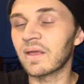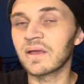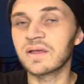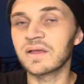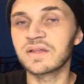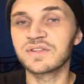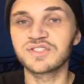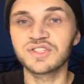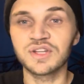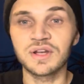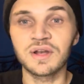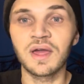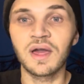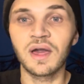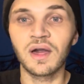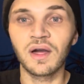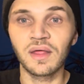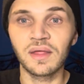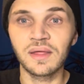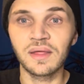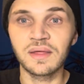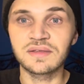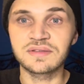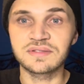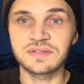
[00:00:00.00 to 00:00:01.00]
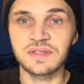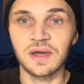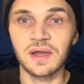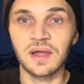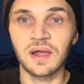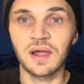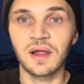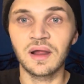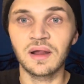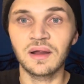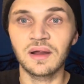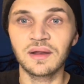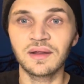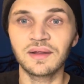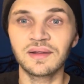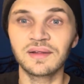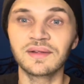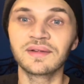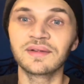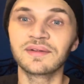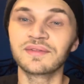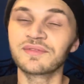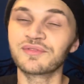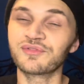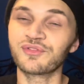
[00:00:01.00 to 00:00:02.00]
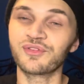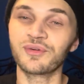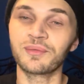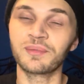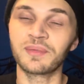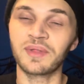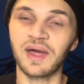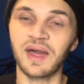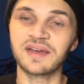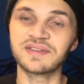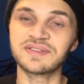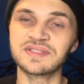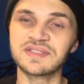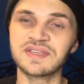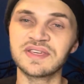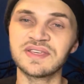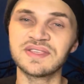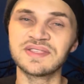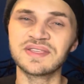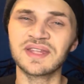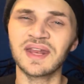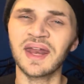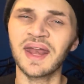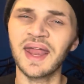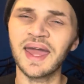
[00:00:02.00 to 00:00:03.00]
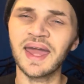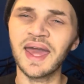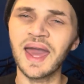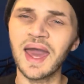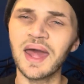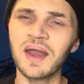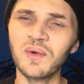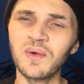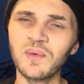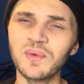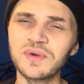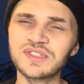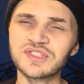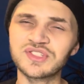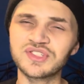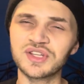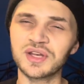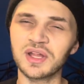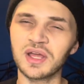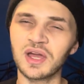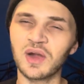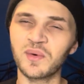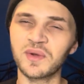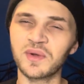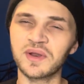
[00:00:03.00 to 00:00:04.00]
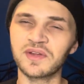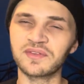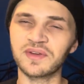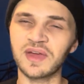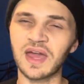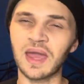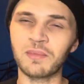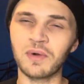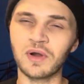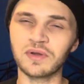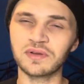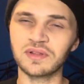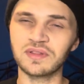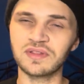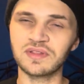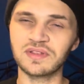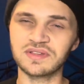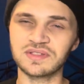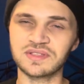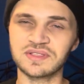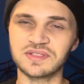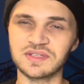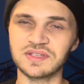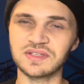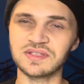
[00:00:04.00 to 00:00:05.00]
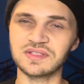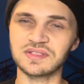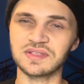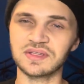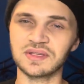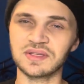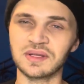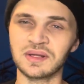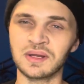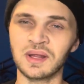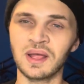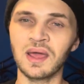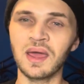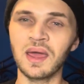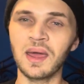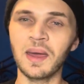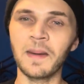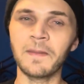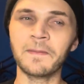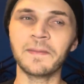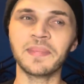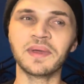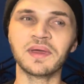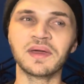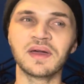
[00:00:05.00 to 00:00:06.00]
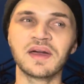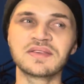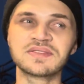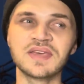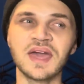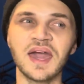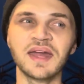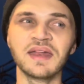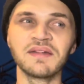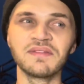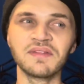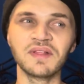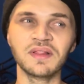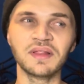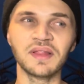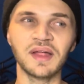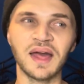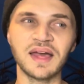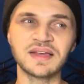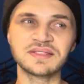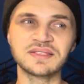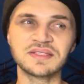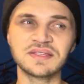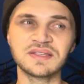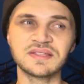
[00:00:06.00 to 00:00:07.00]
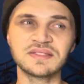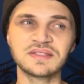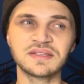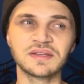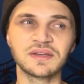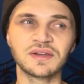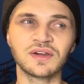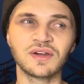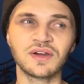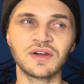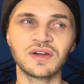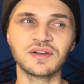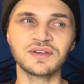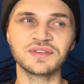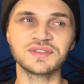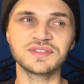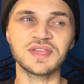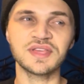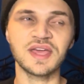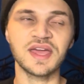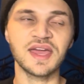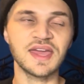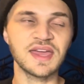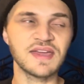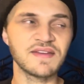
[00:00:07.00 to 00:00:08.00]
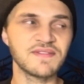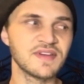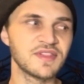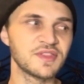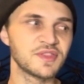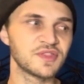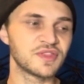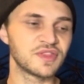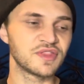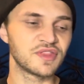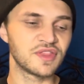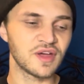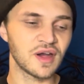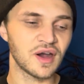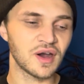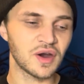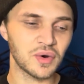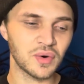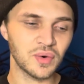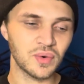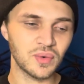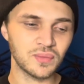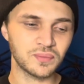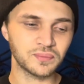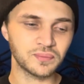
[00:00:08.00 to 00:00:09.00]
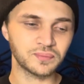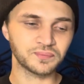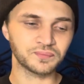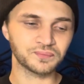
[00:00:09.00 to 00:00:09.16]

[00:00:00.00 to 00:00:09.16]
Janelle is there from last season. And I kind of wish Janelle would have came on to this season. Because out of the last season, girls, even though